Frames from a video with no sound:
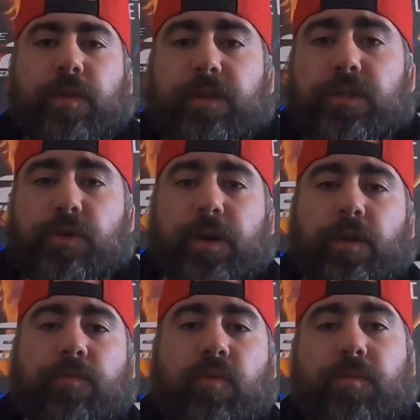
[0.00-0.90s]
This
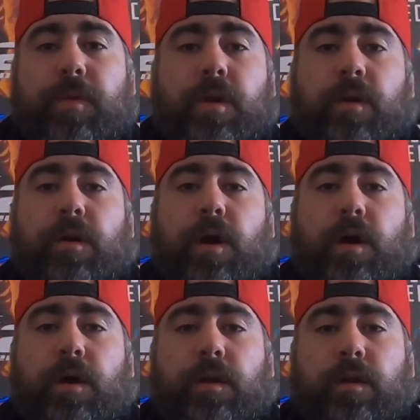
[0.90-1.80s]
trailer premiered
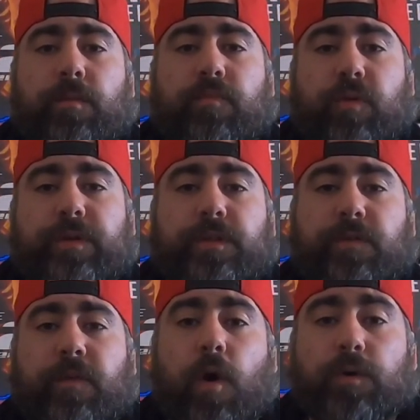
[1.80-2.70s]
on Prince
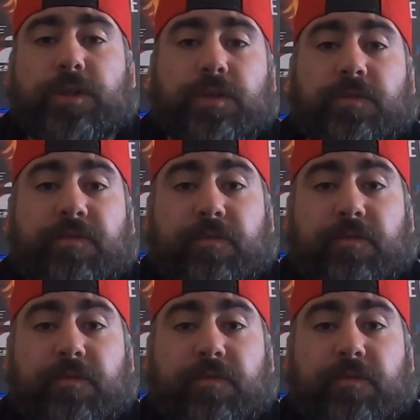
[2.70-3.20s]
of Oceans